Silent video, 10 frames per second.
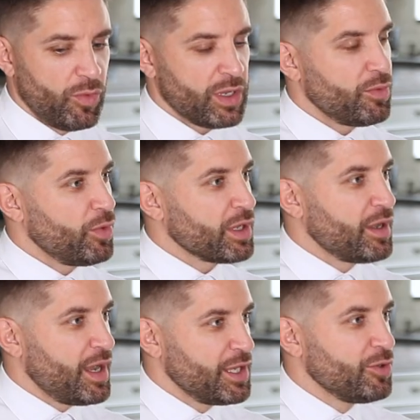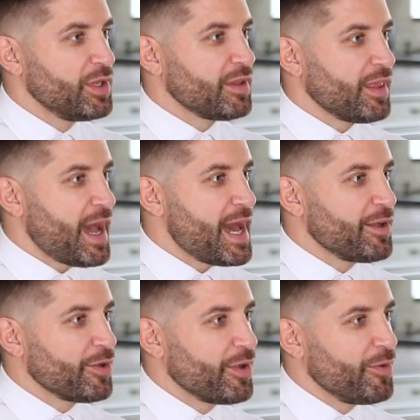What got you into
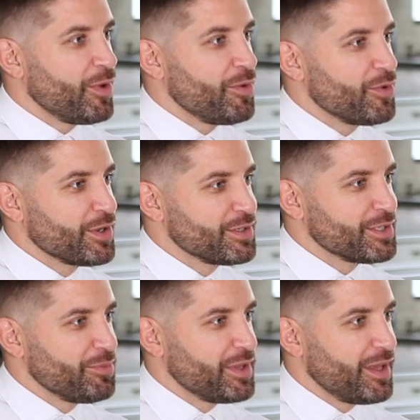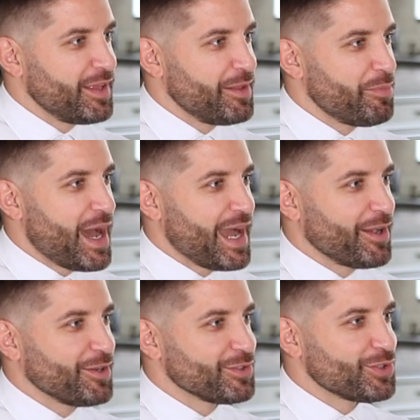that, or what were some of the
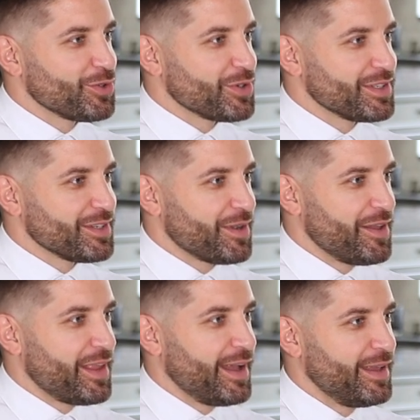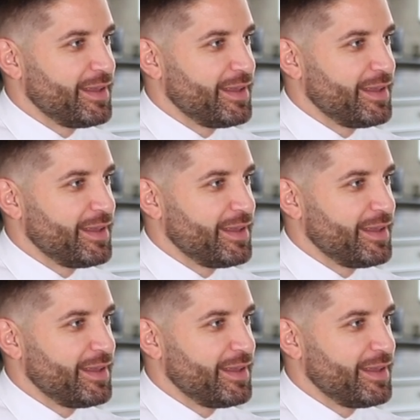background stories around that?